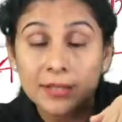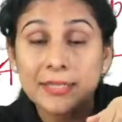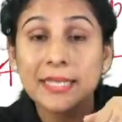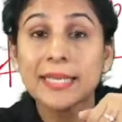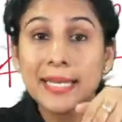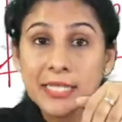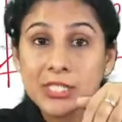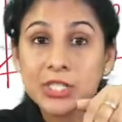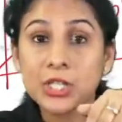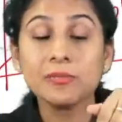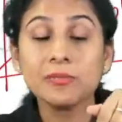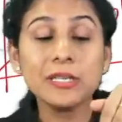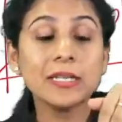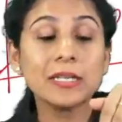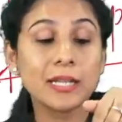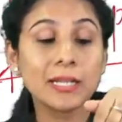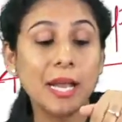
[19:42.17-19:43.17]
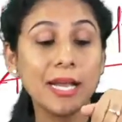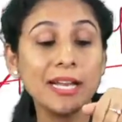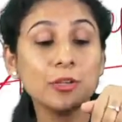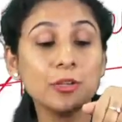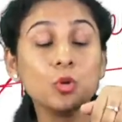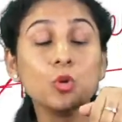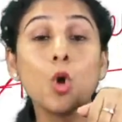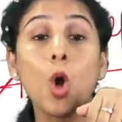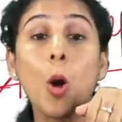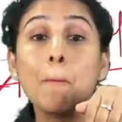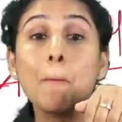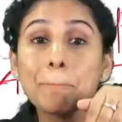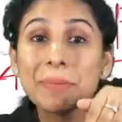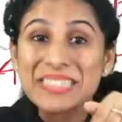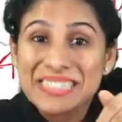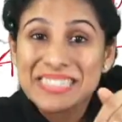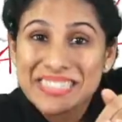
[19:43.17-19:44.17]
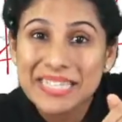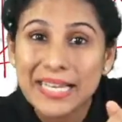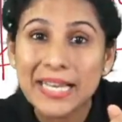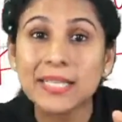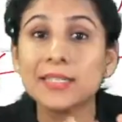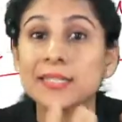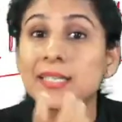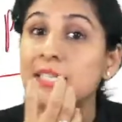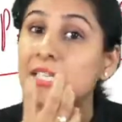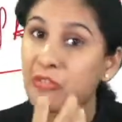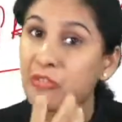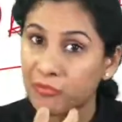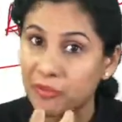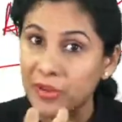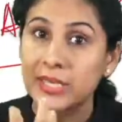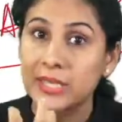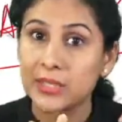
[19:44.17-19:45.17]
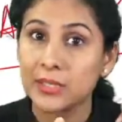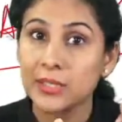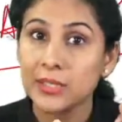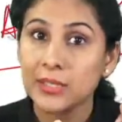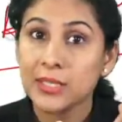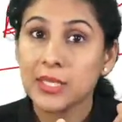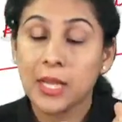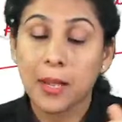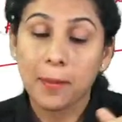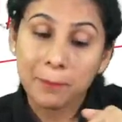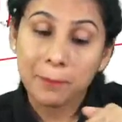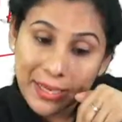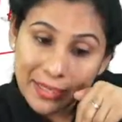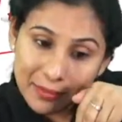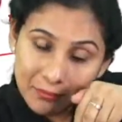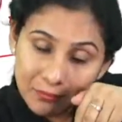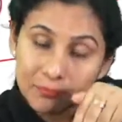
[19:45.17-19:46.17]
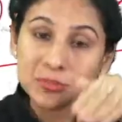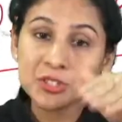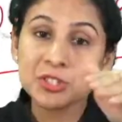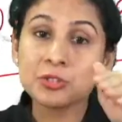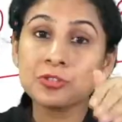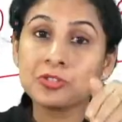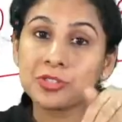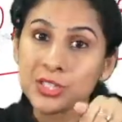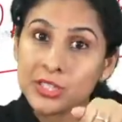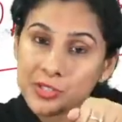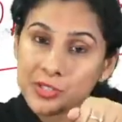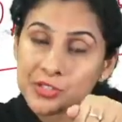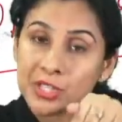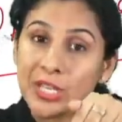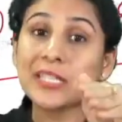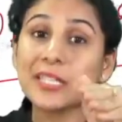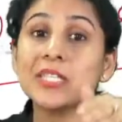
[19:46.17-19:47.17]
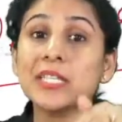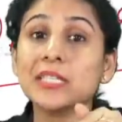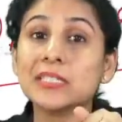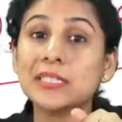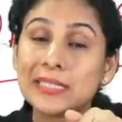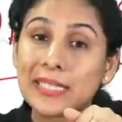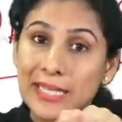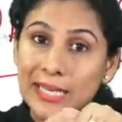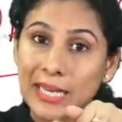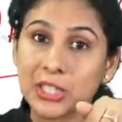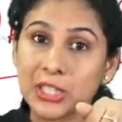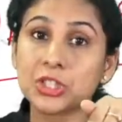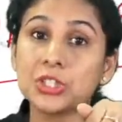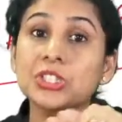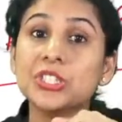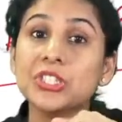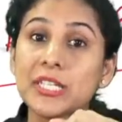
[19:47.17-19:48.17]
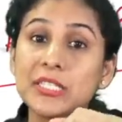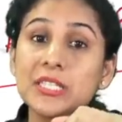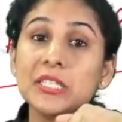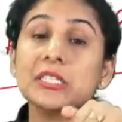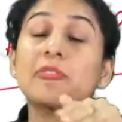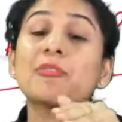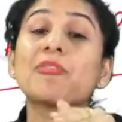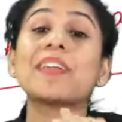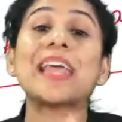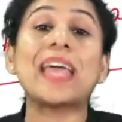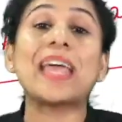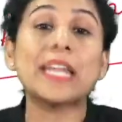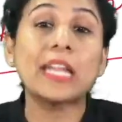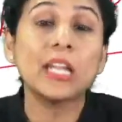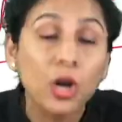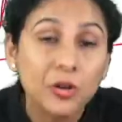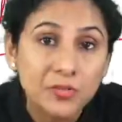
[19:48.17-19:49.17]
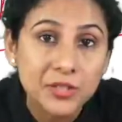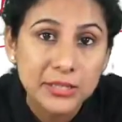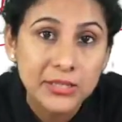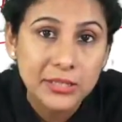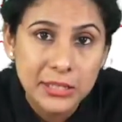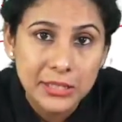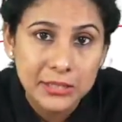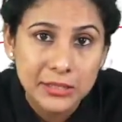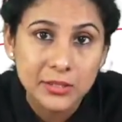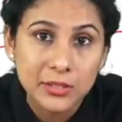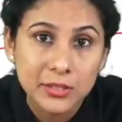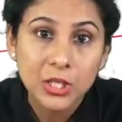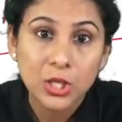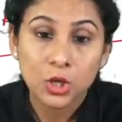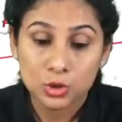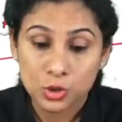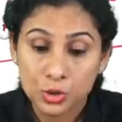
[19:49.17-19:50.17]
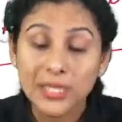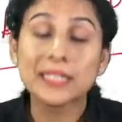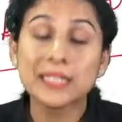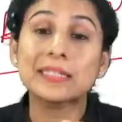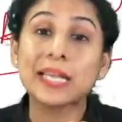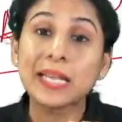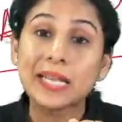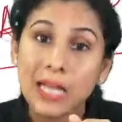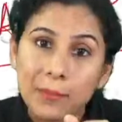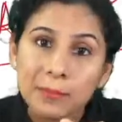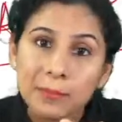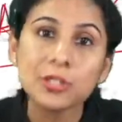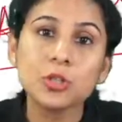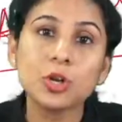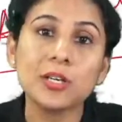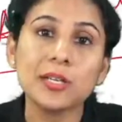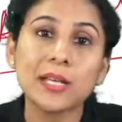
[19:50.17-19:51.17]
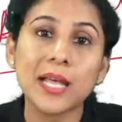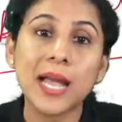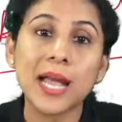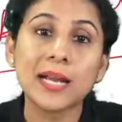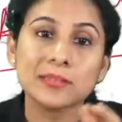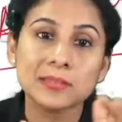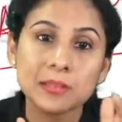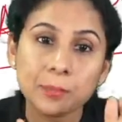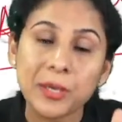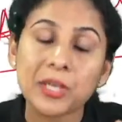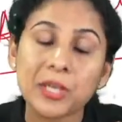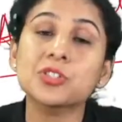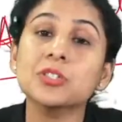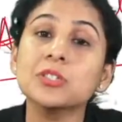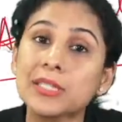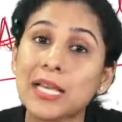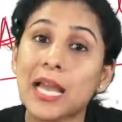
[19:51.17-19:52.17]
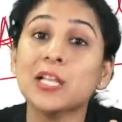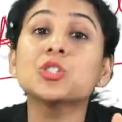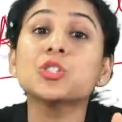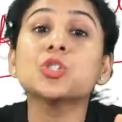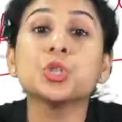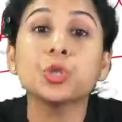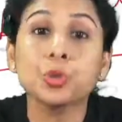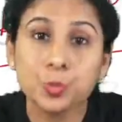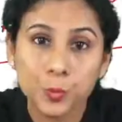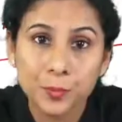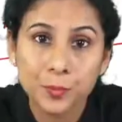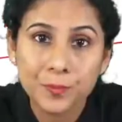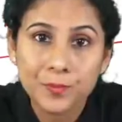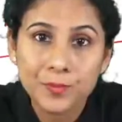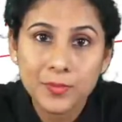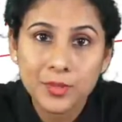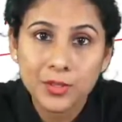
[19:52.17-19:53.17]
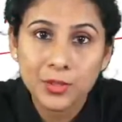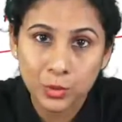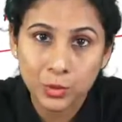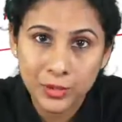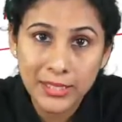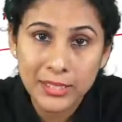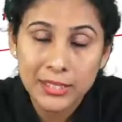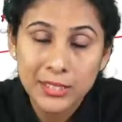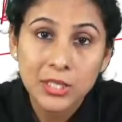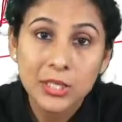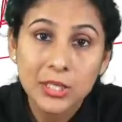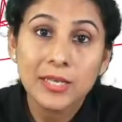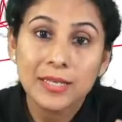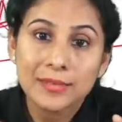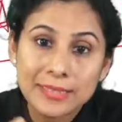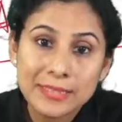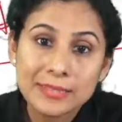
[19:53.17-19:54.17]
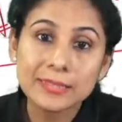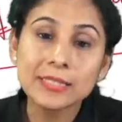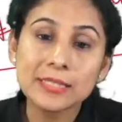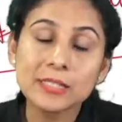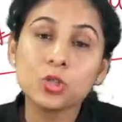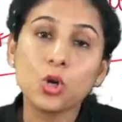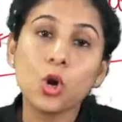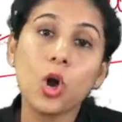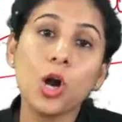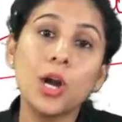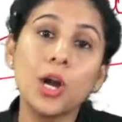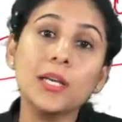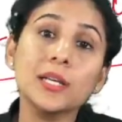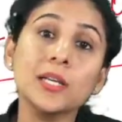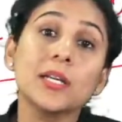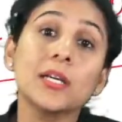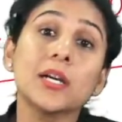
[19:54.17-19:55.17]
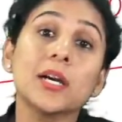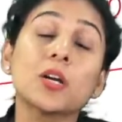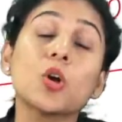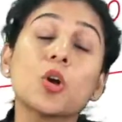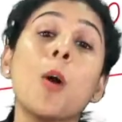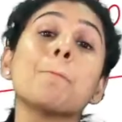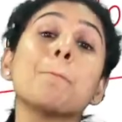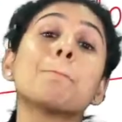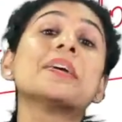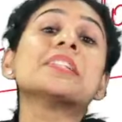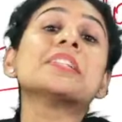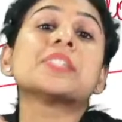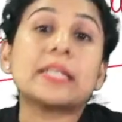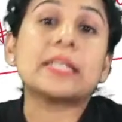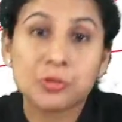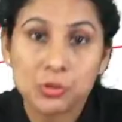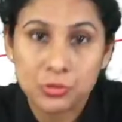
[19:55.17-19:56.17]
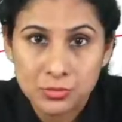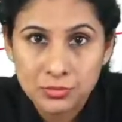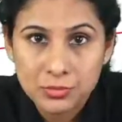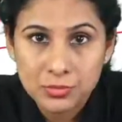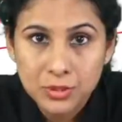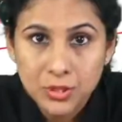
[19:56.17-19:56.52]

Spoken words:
The nature will try to compensate the defect by just changing the direction, changing the flaring of the teeth so that they come in contact and the patient can chew. Okay. This is called compensation.